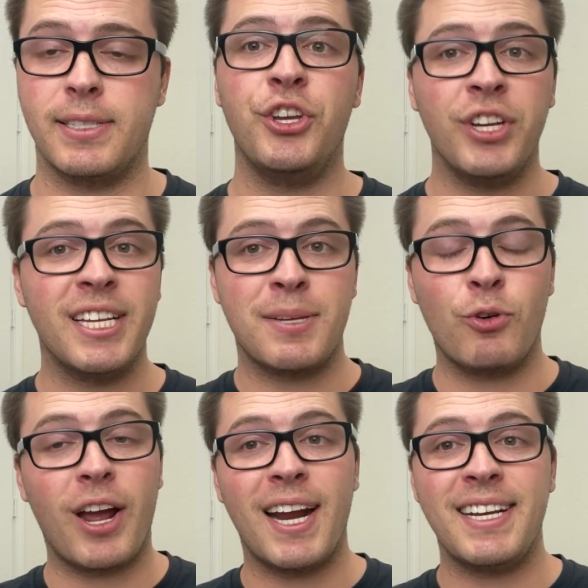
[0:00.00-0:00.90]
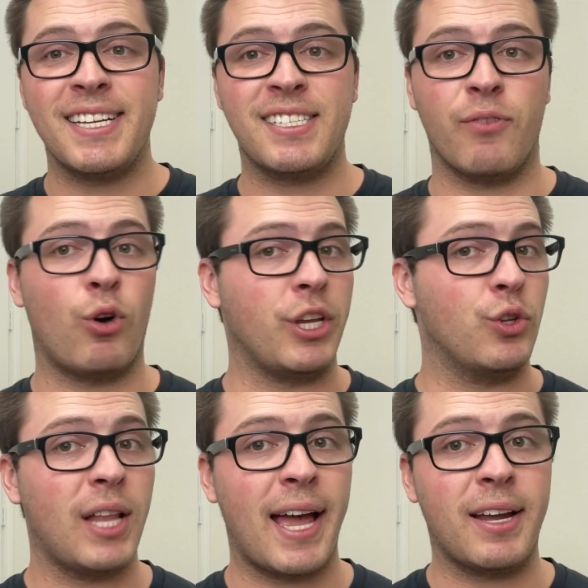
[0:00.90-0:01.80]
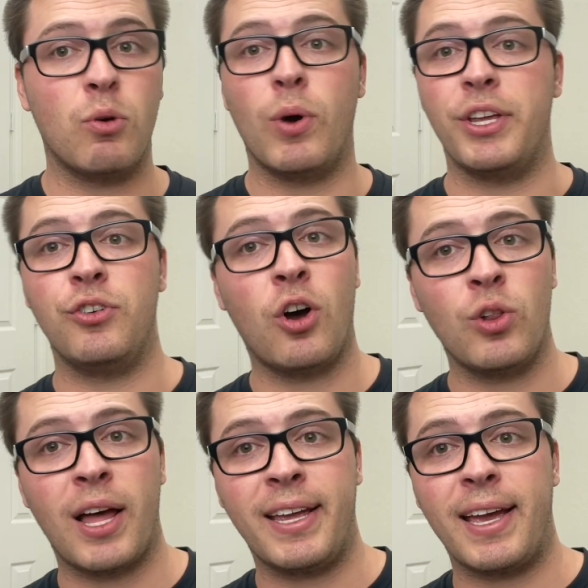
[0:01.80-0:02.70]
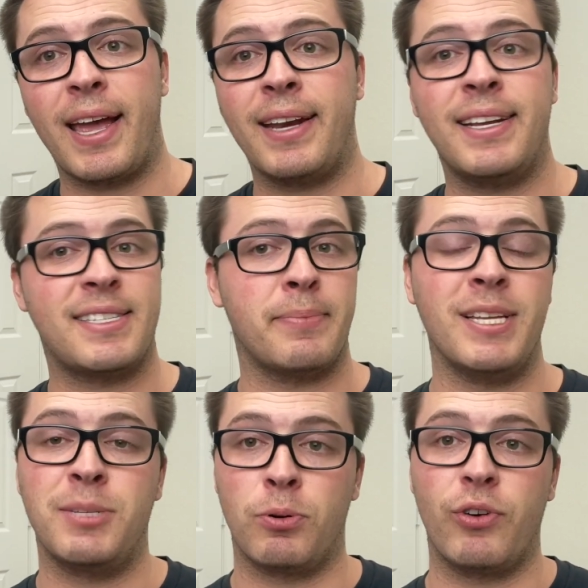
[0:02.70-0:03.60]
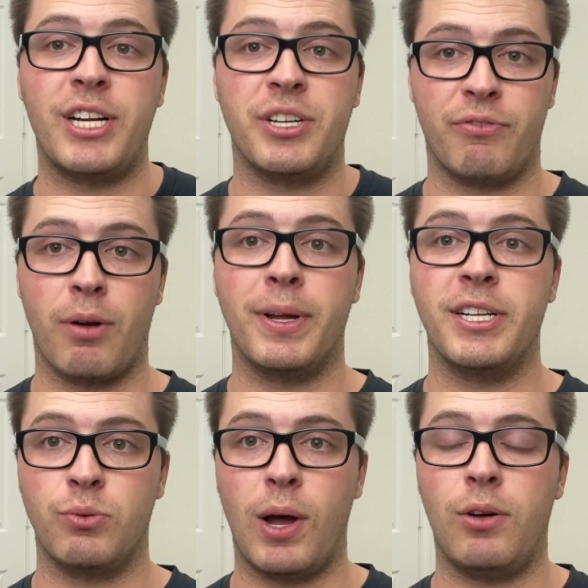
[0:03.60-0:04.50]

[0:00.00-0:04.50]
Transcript: You can get some great ideas of what you like, what you don't like, and get some inspiration from it as well.